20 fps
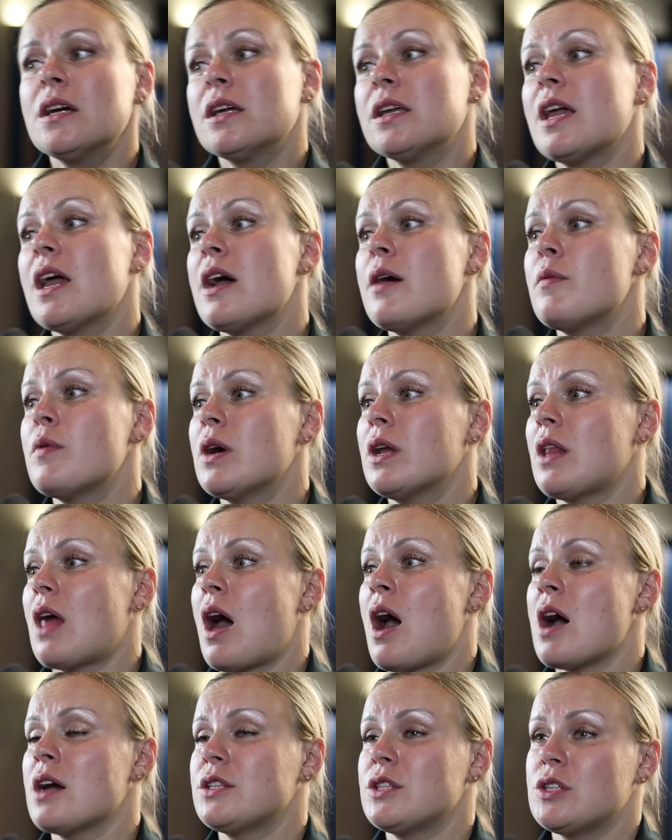Yeah, well,
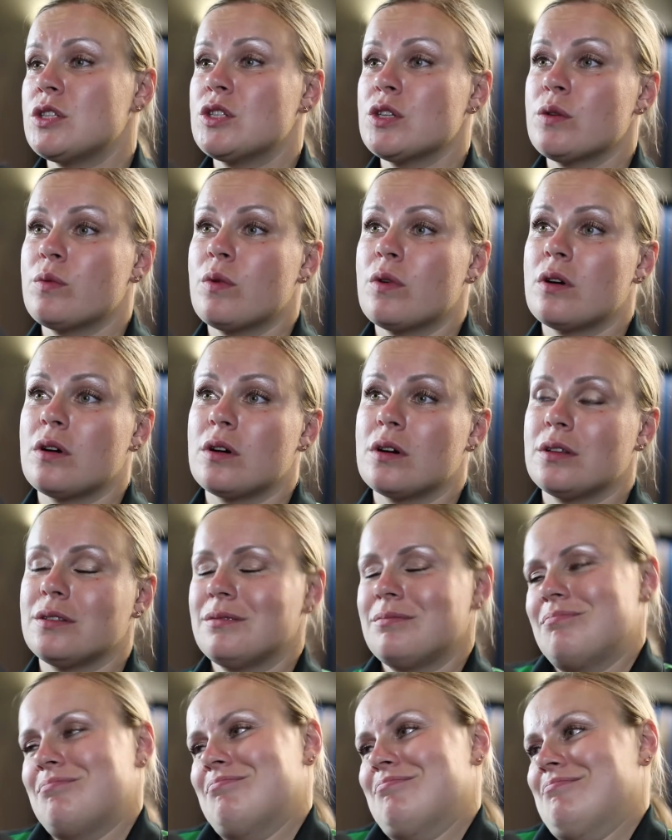I had to do
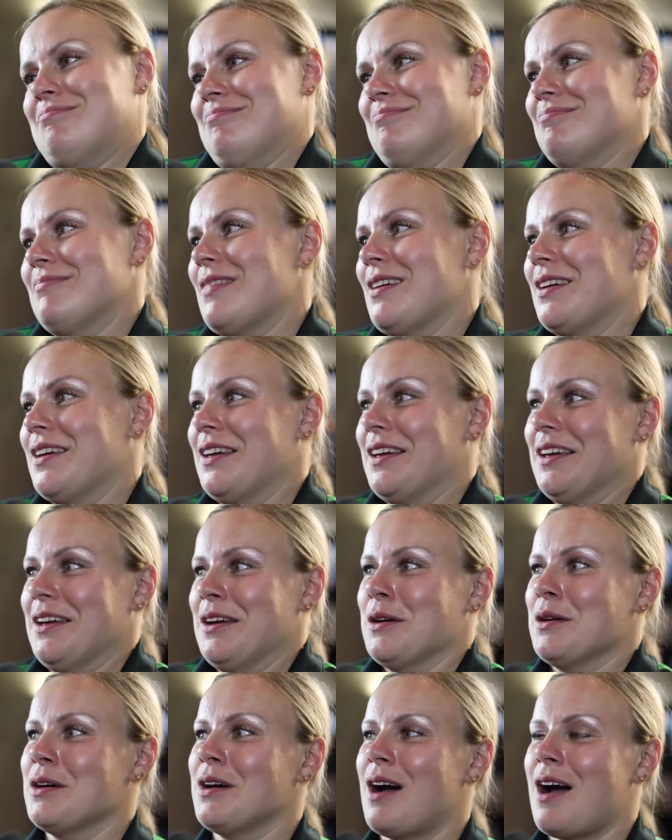what
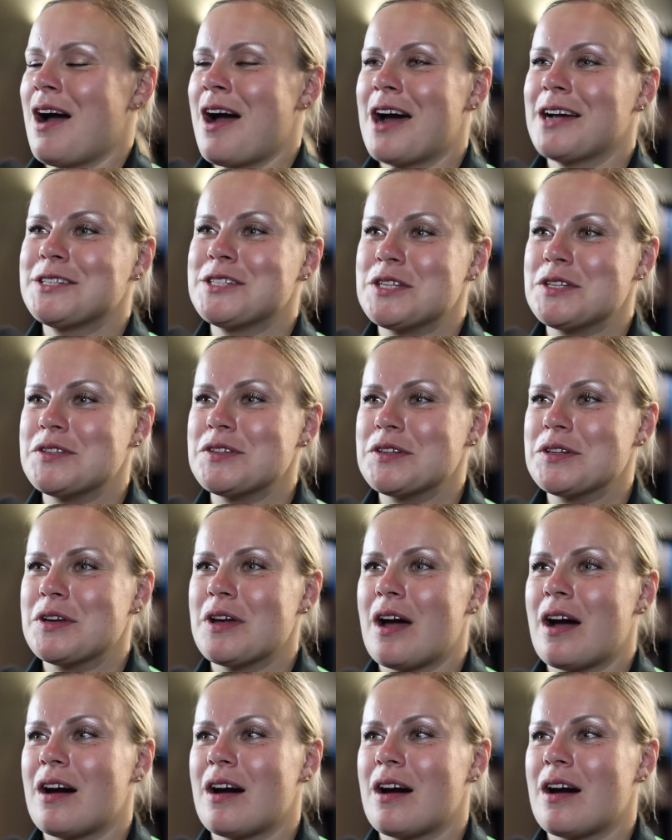I had to do,